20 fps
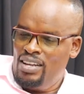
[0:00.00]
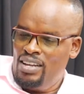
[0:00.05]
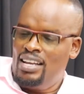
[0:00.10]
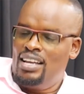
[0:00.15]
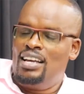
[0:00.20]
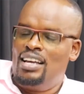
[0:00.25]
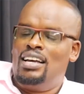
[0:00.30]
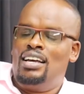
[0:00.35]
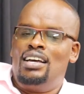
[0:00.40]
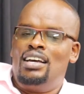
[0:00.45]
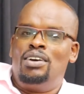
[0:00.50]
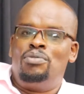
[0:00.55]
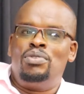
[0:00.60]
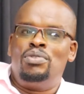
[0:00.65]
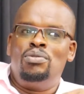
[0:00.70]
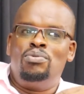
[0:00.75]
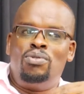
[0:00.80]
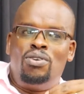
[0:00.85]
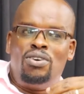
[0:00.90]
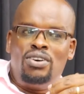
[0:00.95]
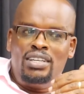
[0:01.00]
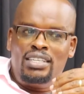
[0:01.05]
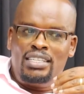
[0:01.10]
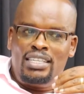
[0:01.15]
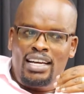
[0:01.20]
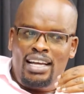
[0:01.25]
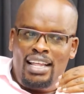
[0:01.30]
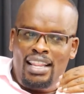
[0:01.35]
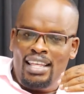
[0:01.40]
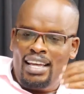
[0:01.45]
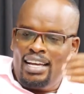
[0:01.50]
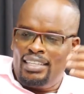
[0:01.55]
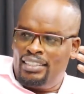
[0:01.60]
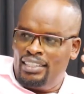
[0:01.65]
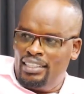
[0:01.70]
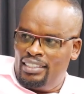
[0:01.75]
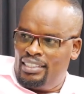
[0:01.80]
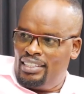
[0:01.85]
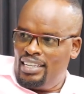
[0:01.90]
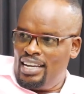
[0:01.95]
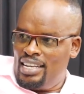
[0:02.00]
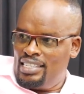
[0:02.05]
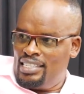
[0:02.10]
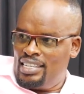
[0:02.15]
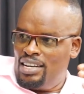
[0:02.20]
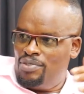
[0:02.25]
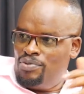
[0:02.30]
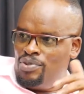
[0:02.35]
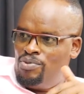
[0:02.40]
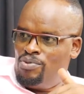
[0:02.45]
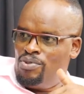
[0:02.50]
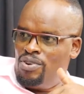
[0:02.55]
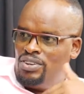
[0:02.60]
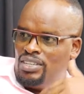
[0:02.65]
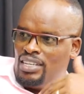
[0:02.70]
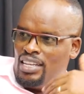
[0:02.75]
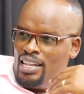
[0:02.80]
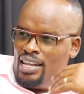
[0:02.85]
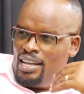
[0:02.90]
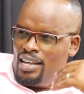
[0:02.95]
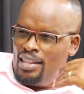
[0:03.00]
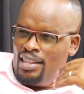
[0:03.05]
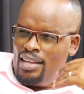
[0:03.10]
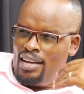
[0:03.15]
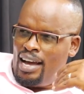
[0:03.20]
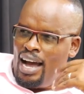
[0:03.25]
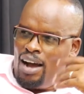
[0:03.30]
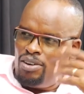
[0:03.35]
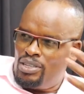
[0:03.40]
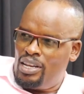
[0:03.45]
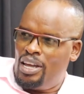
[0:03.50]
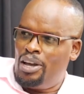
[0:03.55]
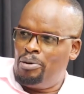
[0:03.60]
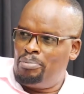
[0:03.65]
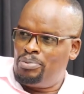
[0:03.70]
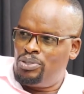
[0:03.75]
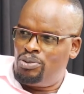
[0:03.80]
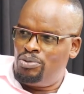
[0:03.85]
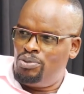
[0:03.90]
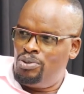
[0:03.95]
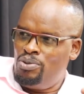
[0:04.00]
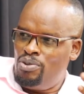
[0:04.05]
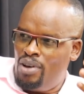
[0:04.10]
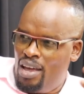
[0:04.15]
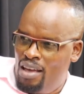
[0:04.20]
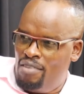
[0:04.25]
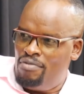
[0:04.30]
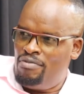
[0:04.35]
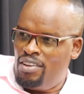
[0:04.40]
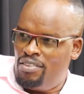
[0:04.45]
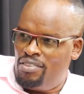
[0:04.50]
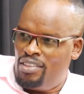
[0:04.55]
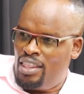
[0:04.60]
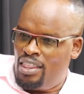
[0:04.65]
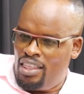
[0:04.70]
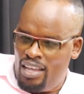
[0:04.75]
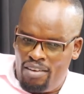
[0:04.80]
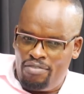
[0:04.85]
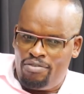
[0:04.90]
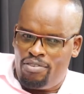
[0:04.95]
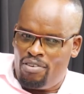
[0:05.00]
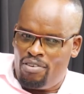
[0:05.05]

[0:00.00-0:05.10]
Yeah. We want their sisters and we want the house helps to do everything